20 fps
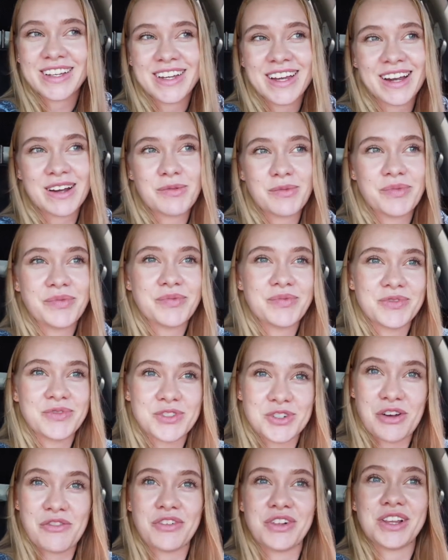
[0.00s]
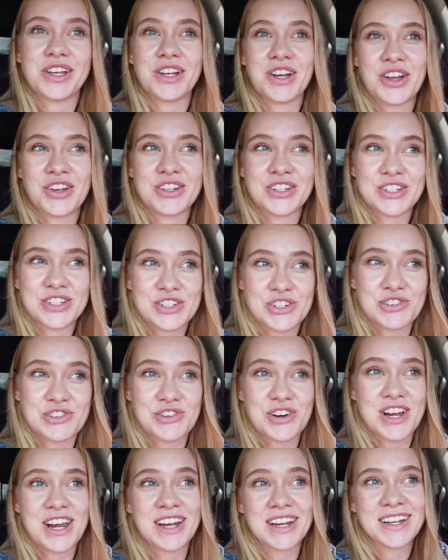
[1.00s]
Yeah, traveling on the
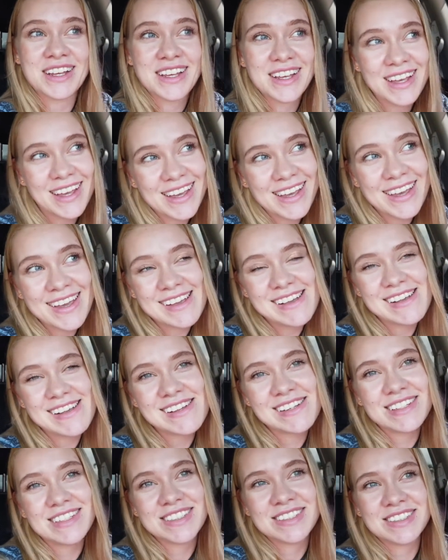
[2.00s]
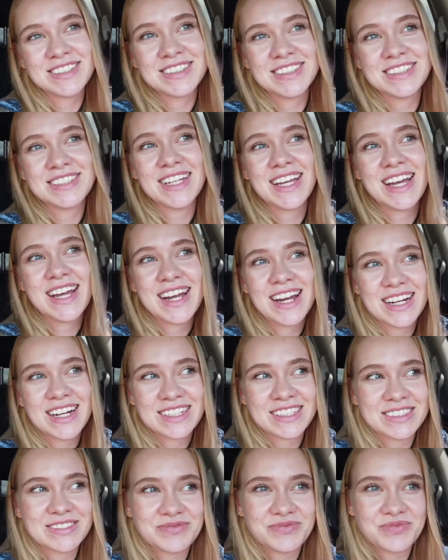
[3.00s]
train.
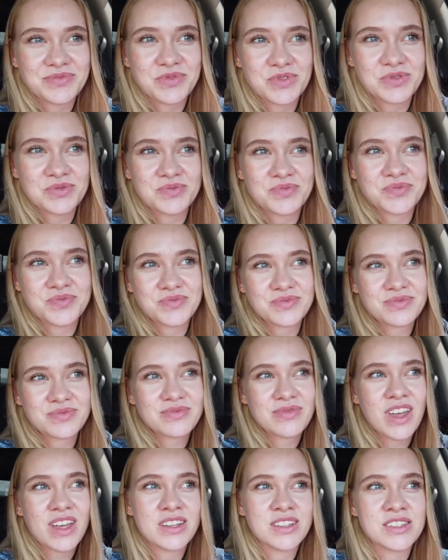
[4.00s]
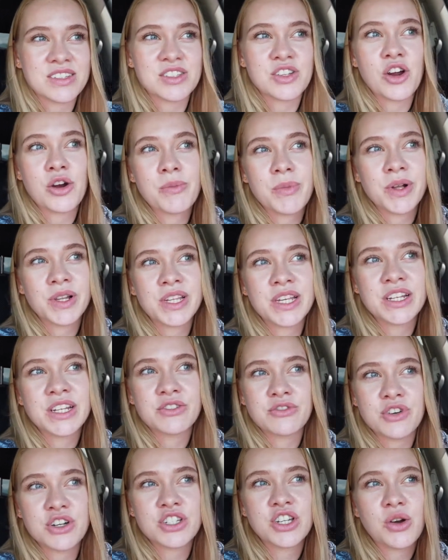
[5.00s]
Yeah, and normally
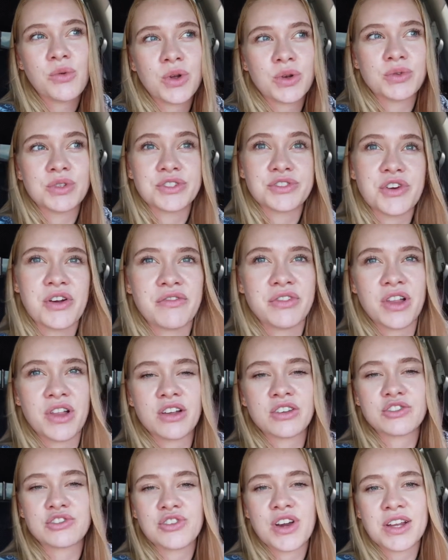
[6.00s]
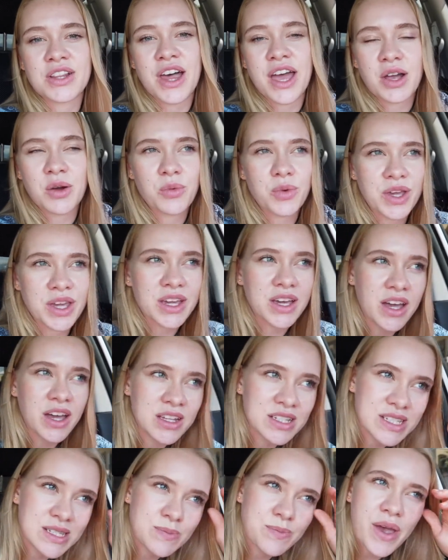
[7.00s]
in Russia, when we travel on train, we
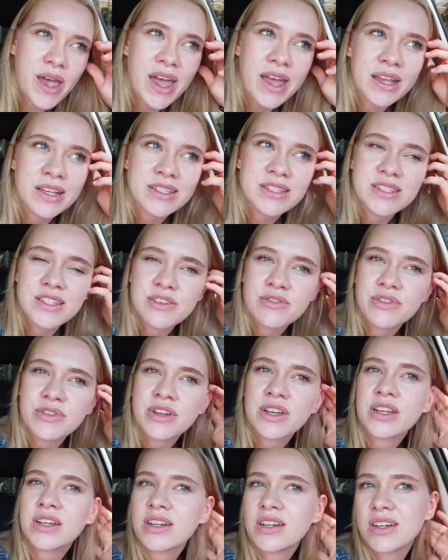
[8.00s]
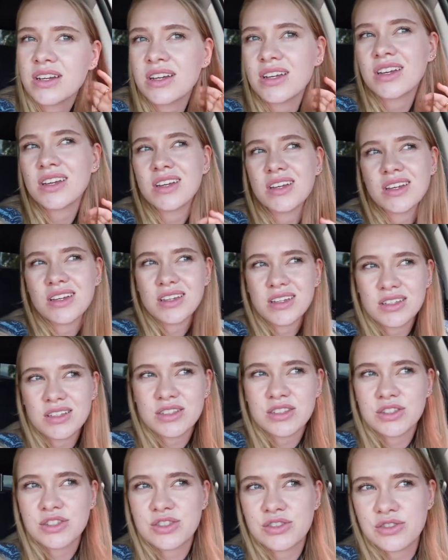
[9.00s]
can spend
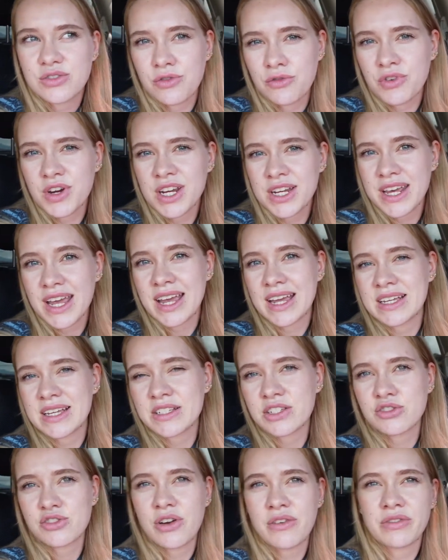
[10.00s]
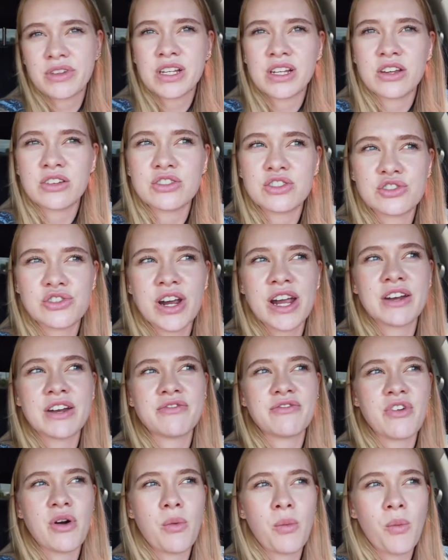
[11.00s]
even 3 days traveling on
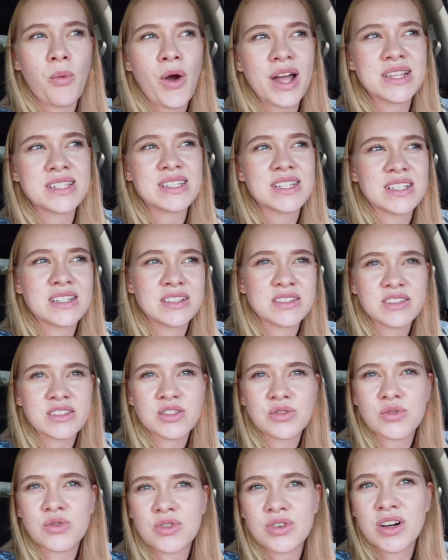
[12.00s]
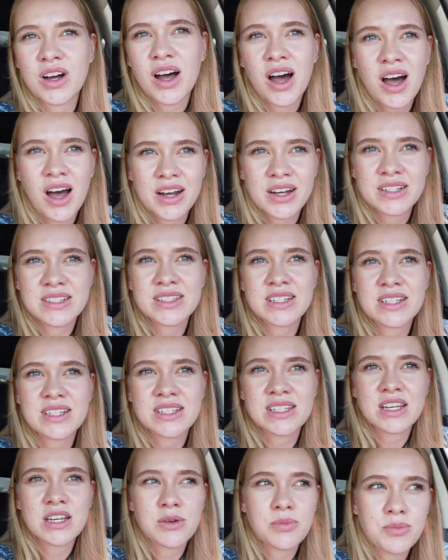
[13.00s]
train from one city to other
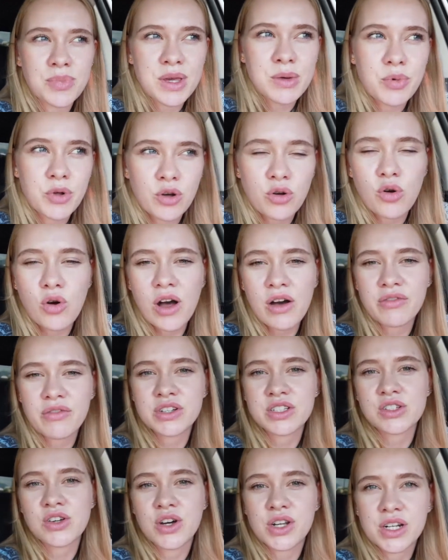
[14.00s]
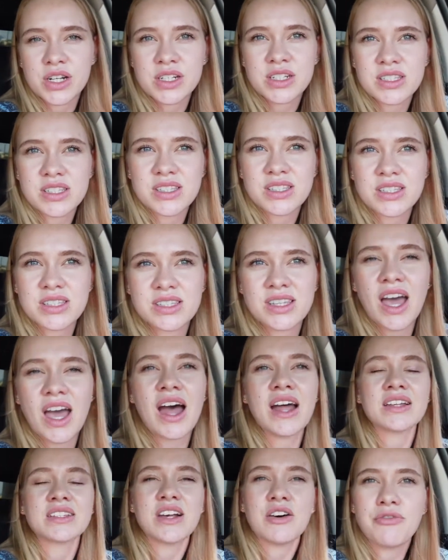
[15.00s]
city. People who
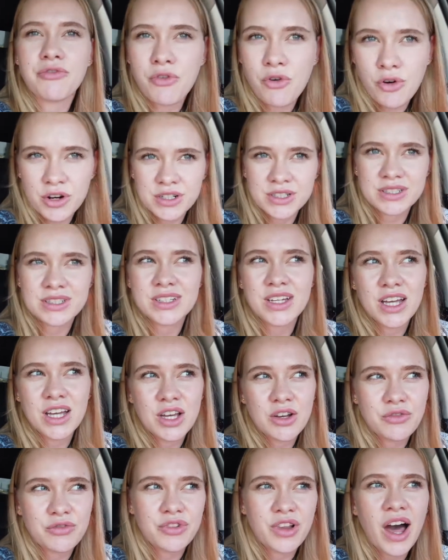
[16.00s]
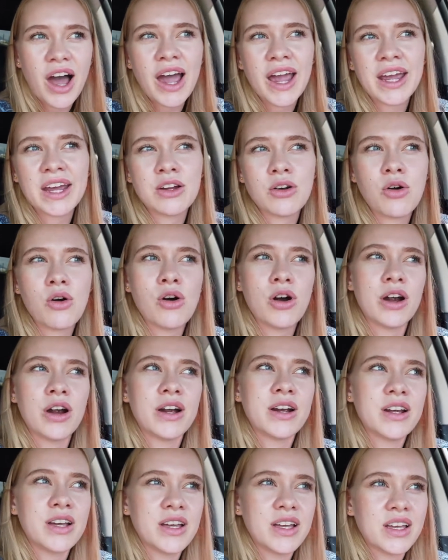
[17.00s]
can't afford flying
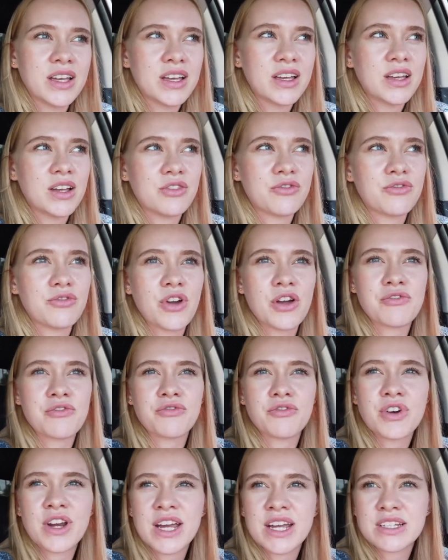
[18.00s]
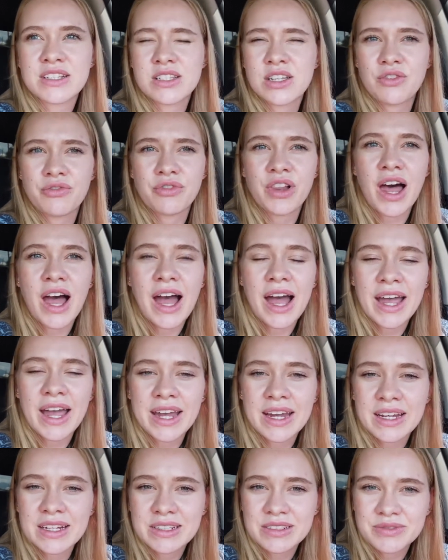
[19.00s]
or afraid to
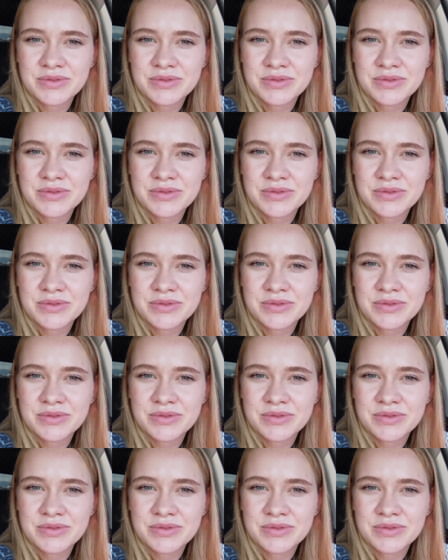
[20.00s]
fly.